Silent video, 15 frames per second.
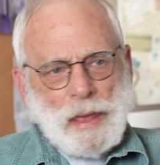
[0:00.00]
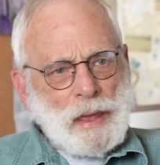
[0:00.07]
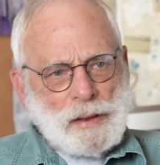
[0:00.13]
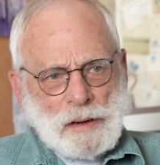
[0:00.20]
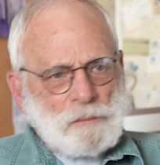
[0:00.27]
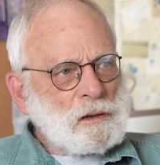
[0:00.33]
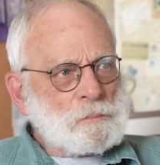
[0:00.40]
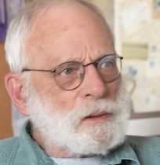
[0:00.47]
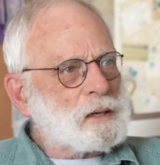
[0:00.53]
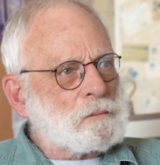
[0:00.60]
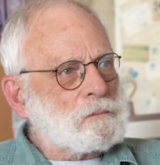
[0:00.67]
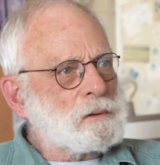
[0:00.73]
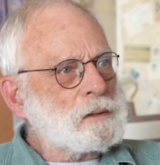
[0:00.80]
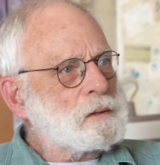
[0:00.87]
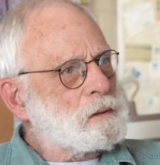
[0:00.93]
And everybody
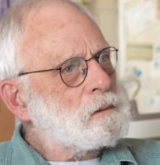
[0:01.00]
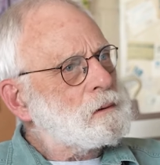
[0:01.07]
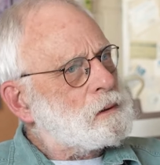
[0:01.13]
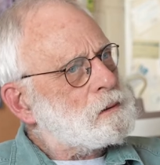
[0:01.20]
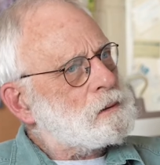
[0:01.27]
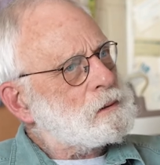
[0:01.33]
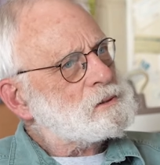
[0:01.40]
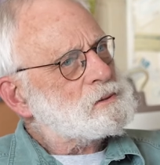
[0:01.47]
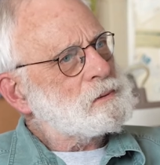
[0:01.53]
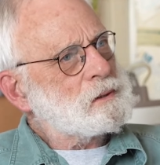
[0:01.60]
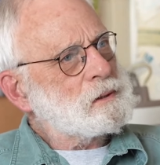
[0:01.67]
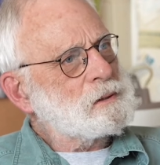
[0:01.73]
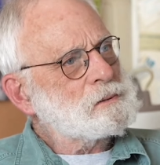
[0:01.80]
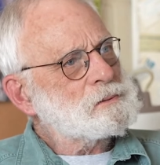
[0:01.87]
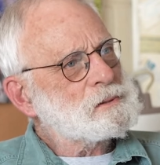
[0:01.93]
really, oh, that's
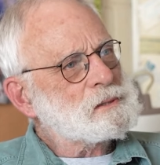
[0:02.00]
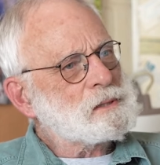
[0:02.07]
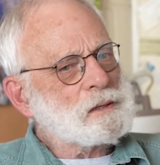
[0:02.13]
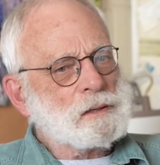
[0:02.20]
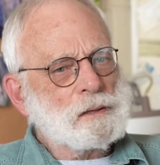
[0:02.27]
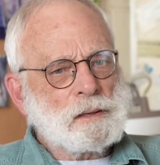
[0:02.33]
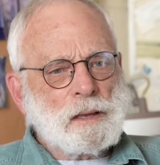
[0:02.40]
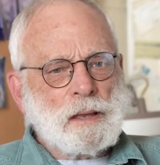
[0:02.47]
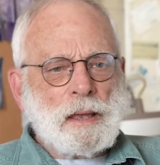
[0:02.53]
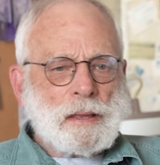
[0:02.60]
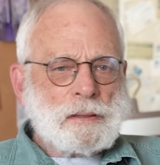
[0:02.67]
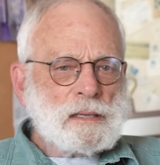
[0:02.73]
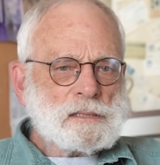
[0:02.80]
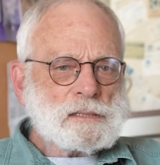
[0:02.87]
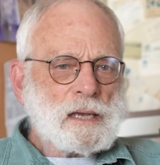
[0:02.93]
really interesting.
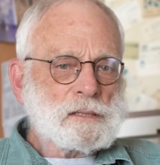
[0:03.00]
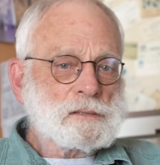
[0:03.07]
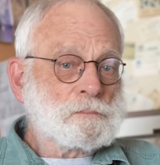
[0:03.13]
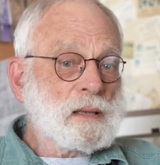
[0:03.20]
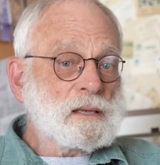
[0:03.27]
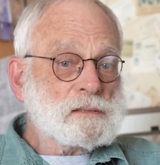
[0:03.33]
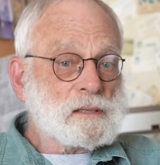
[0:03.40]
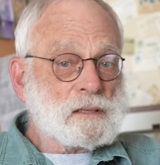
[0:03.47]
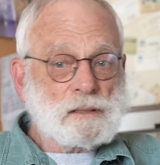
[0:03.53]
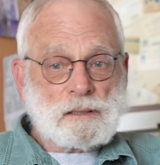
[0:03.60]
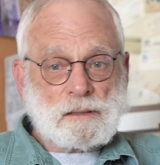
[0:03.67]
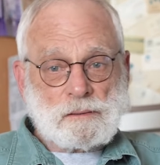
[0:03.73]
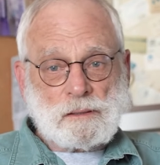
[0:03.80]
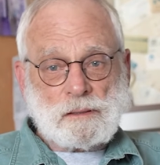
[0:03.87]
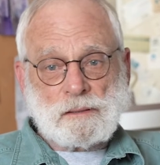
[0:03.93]
And these guys
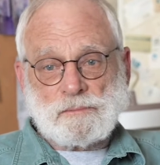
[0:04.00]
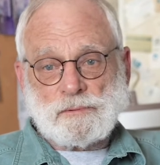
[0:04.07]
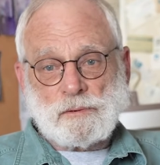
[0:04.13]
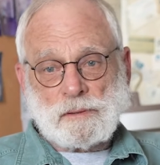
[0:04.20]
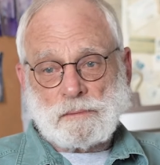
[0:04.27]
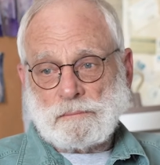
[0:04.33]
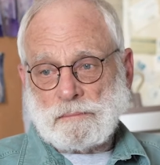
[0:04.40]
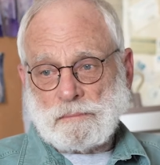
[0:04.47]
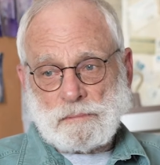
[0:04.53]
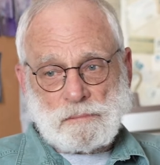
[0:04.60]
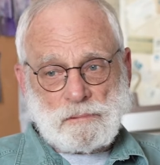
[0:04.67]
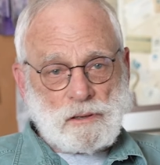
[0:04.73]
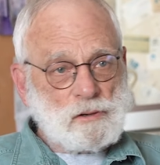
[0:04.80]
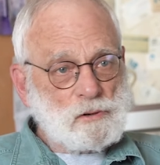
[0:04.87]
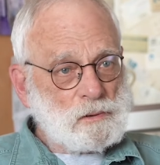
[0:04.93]
basically are looking for
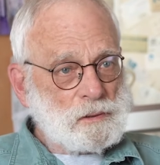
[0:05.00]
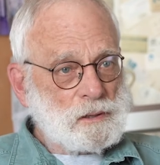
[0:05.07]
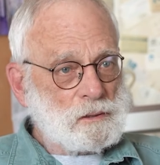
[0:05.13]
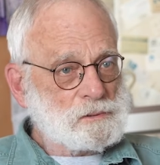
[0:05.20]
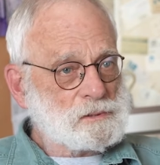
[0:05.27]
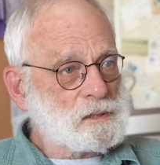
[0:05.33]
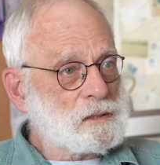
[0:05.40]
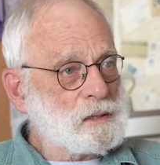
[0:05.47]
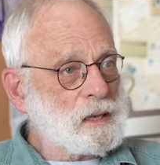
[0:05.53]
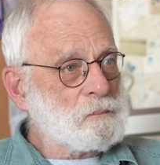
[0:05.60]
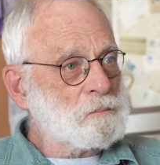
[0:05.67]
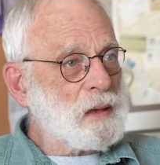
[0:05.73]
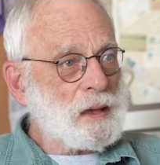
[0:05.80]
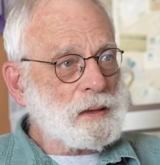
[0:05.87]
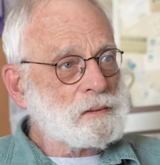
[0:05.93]
curios to
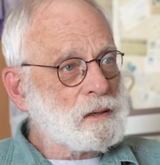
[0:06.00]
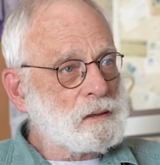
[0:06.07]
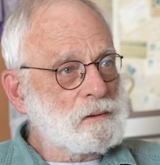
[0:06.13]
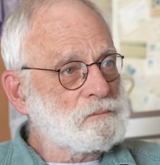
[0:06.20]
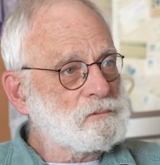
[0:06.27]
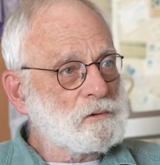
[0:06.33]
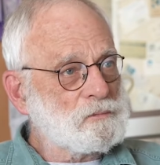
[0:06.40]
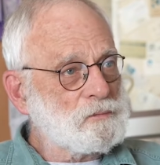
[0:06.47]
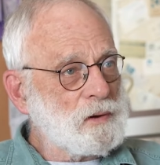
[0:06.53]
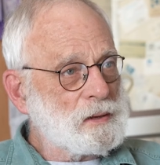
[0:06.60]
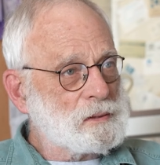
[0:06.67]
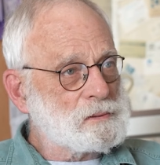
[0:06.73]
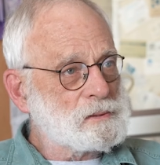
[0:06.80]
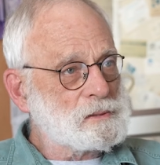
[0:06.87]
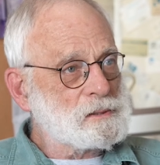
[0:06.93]
take back to give to
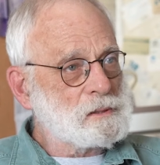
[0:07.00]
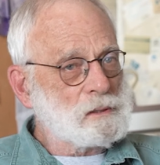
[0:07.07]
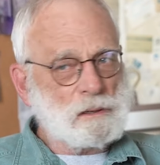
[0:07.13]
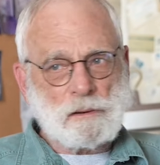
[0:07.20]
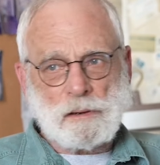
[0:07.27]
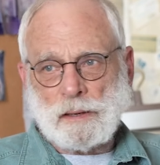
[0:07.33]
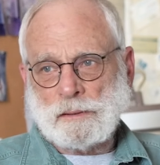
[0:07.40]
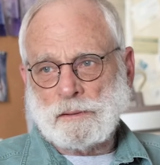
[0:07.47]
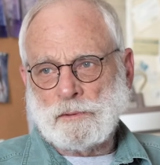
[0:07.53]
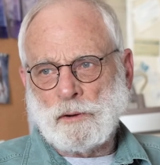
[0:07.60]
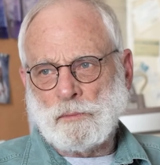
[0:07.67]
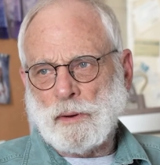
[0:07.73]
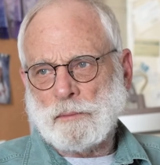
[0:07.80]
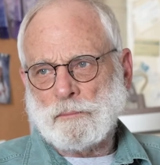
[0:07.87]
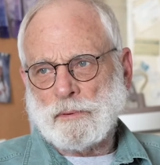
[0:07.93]
friends. You know, I don't
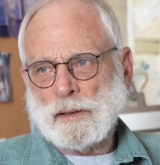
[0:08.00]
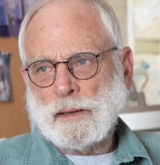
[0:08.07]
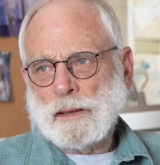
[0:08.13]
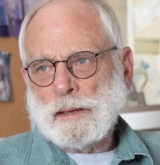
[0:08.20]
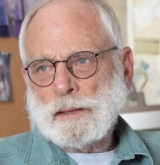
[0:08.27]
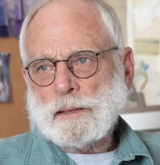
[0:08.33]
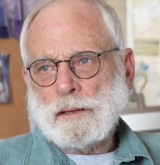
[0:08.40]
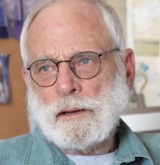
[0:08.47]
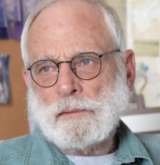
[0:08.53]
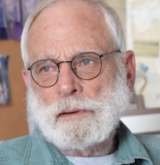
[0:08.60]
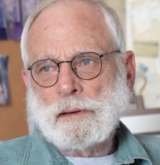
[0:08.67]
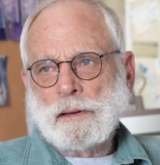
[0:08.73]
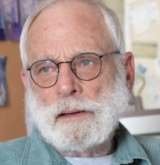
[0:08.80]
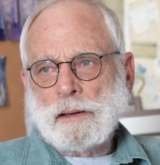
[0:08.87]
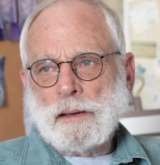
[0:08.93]
know what, we, you know,
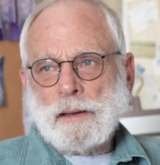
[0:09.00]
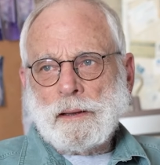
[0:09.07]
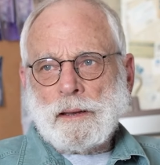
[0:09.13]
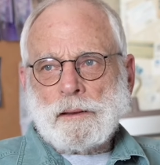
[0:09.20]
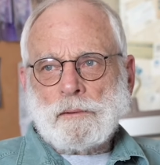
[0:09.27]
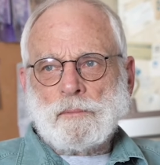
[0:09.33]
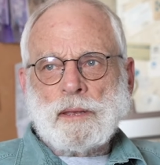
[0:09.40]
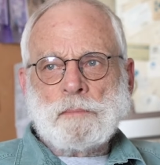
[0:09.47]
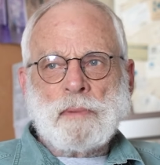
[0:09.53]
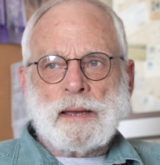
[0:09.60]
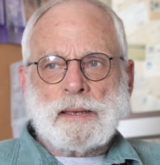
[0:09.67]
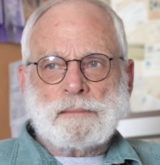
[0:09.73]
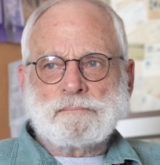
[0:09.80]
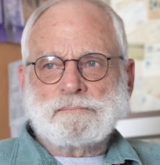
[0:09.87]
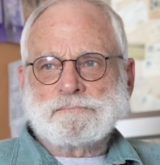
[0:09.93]
we
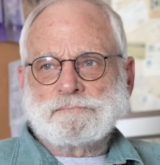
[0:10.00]
might